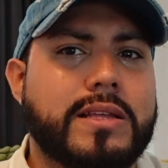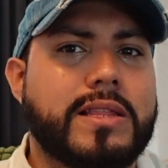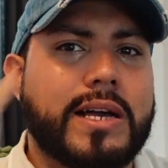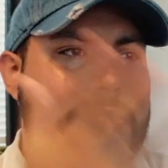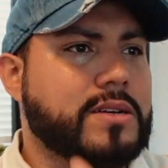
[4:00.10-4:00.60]

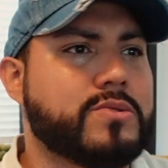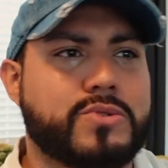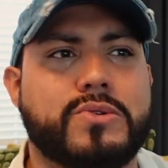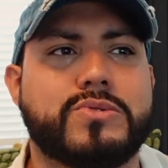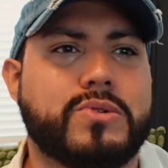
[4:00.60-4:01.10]
Alexa
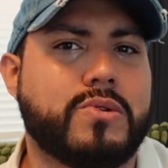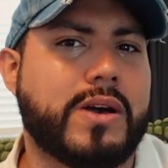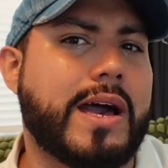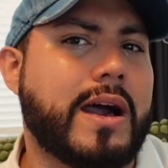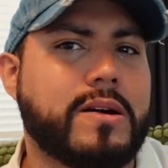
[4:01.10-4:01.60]
controls the whole
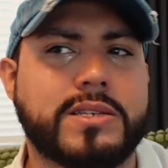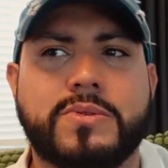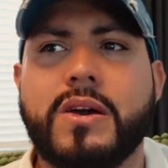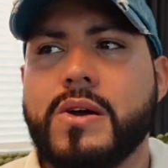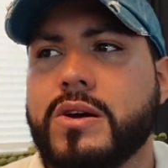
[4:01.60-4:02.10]
house.
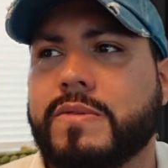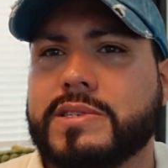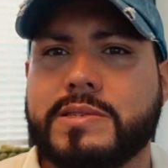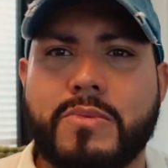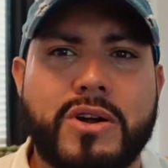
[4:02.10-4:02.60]
We have a
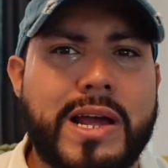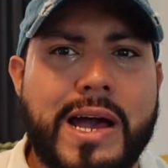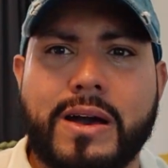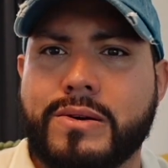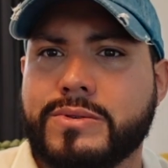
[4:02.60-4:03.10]
smart
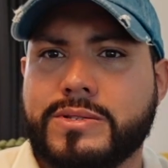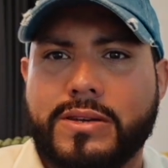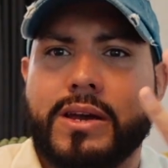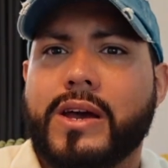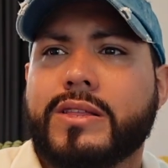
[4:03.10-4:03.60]
house.
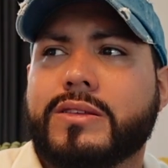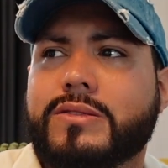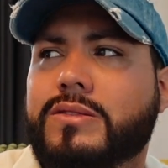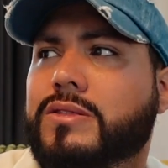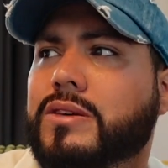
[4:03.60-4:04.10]

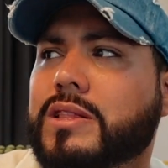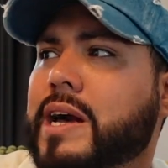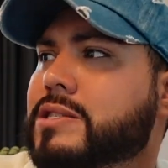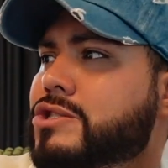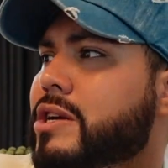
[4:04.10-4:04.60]
The
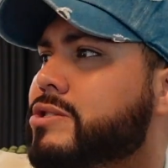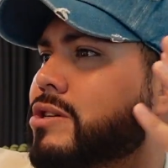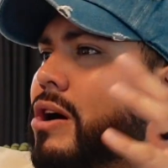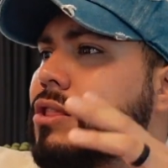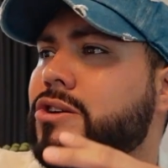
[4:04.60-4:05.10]
lights change
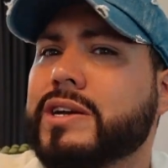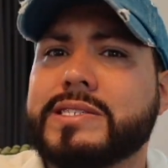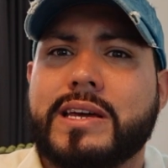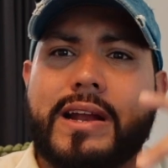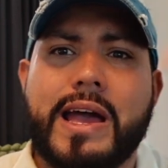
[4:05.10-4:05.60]
color
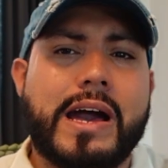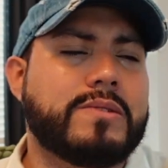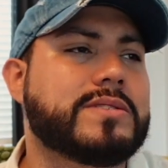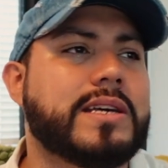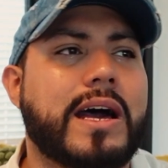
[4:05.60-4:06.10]
inside and
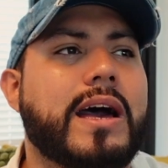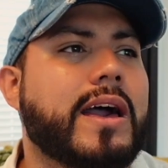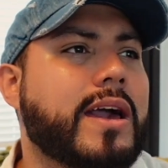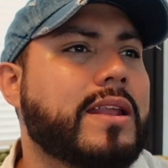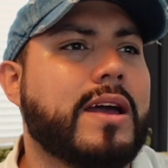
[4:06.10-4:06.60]

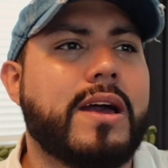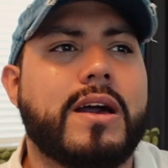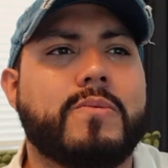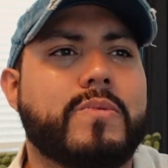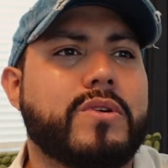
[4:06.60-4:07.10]
outside.
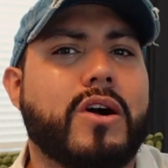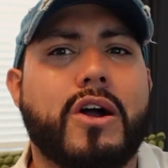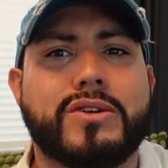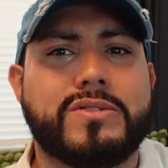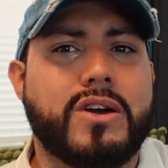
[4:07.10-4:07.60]

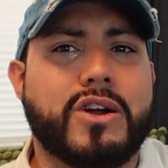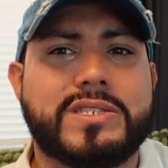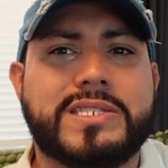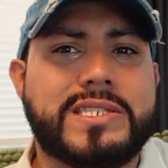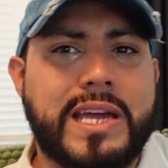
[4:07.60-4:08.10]
Our
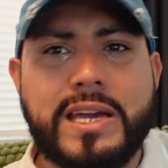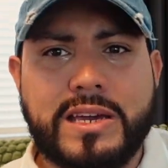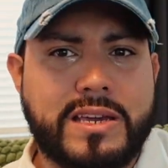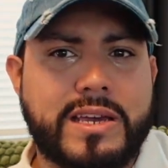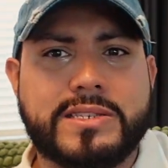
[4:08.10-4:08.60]

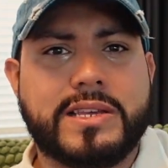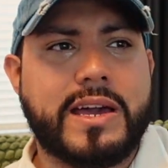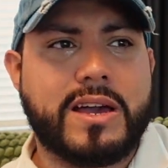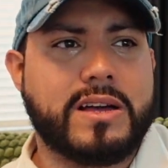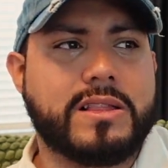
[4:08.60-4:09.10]
sink is
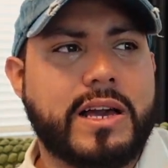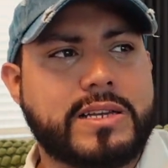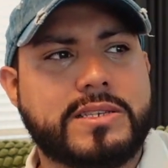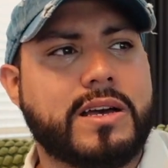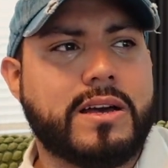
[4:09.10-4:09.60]
like
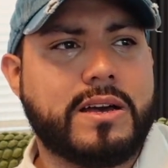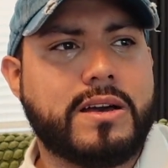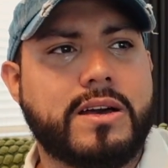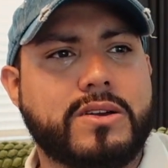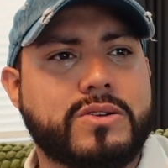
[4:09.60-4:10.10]

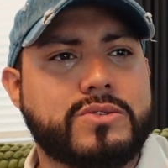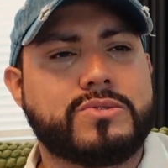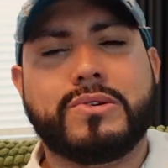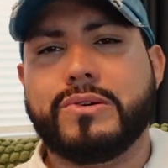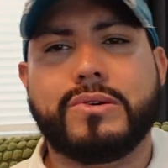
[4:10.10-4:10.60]
Alexa
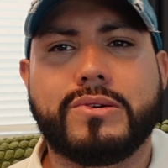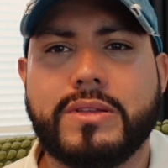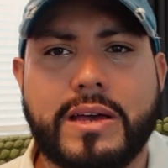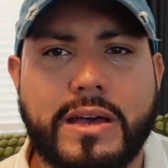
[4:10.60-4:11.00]
controlled.